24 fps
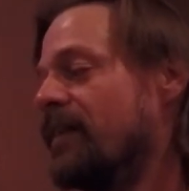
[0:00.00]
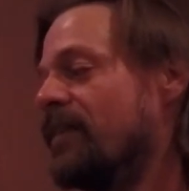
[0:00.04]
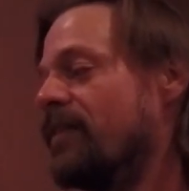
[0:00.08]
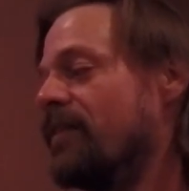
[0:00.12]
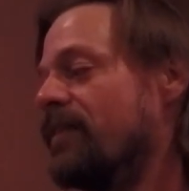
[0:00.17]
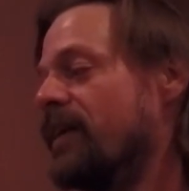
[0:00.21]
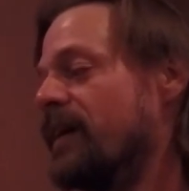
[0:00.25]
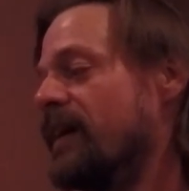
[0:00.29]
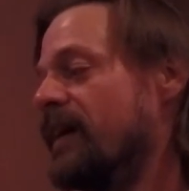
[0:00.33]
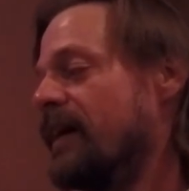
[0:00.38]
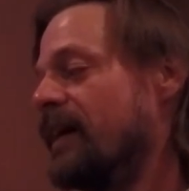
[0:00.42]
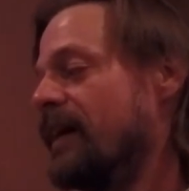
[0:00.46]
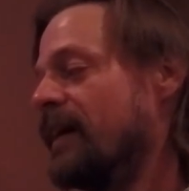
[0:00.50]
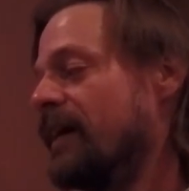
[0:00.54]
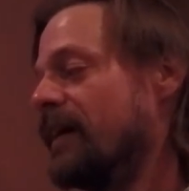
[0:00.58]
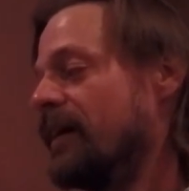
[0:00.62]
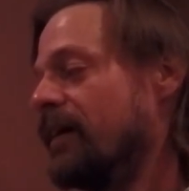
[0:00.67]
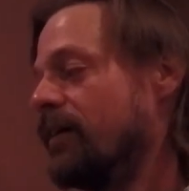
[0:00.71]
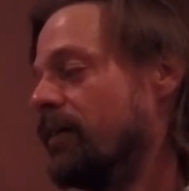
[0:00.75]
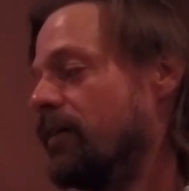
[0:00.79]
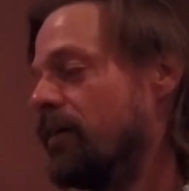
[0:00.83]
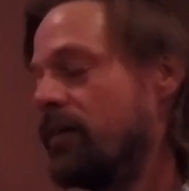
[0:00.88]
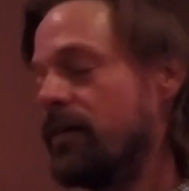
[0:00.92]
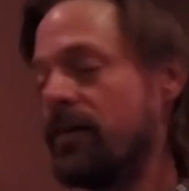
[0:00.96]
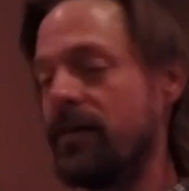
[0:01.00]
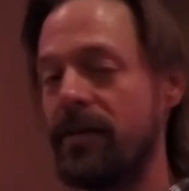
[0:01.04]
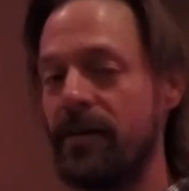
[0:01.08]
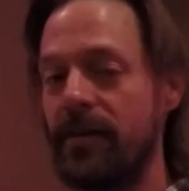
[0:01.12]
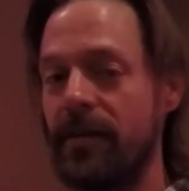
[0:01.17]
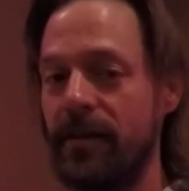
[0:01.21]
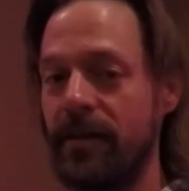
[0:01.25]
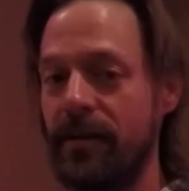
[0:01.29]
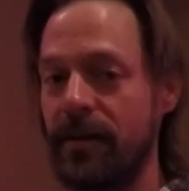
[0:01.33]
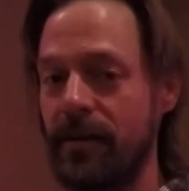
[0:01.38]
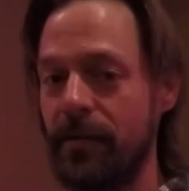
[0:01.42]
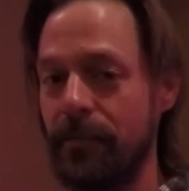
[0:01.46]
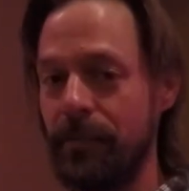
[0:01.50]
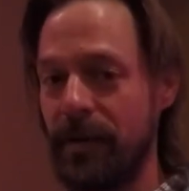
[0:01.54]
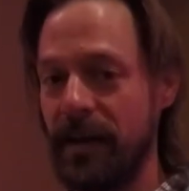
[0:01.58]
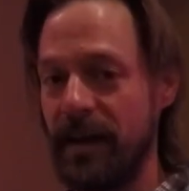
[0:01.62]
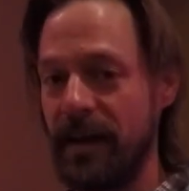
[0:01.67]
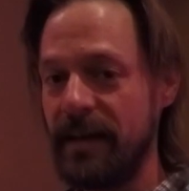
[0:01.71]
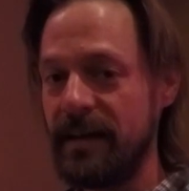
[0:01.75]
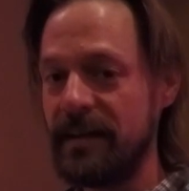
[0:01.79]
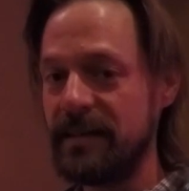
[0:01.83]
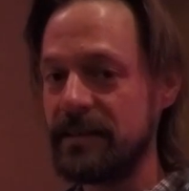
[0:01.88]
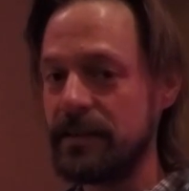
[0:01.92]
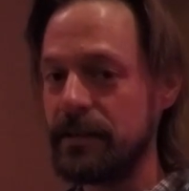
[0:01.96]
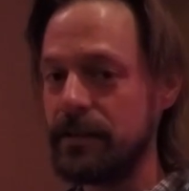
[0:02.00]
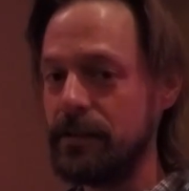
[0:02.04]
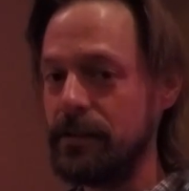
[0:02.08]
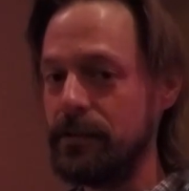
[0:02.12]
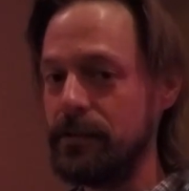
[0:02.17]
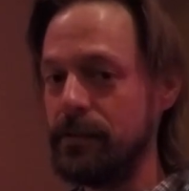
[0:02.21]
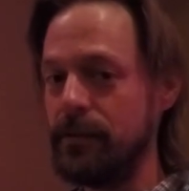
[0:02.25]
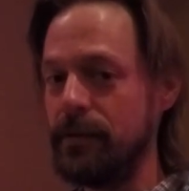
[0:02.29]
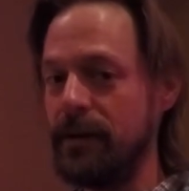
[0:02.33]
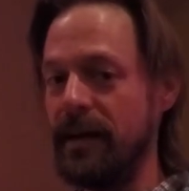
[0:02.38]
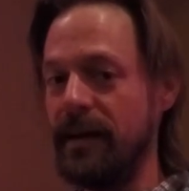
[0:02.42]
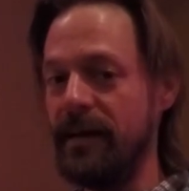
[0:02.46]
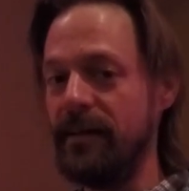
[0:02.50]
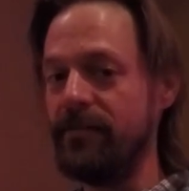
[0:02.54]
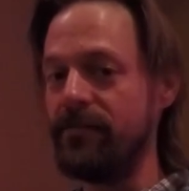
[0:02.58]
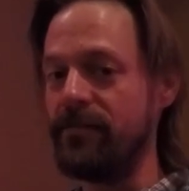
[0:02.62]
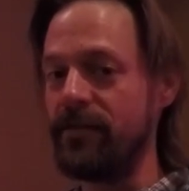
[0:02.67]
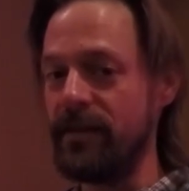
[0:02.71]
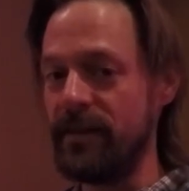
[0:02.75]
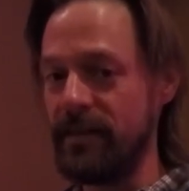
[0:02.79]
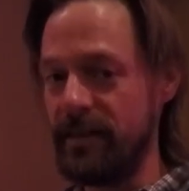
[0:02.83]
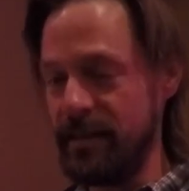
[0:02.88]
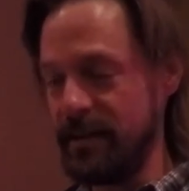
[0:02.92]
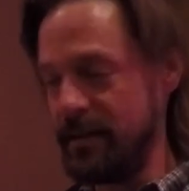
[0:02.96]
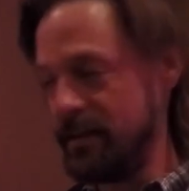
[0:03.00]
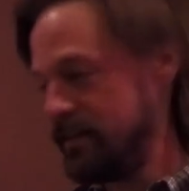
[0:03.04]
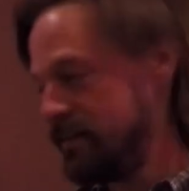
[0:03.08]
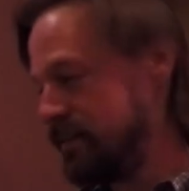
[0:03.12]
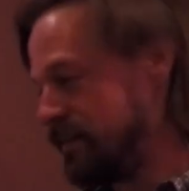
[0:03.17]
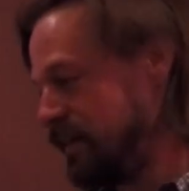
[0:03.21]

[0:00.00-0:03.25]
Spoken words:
they are companions to everything.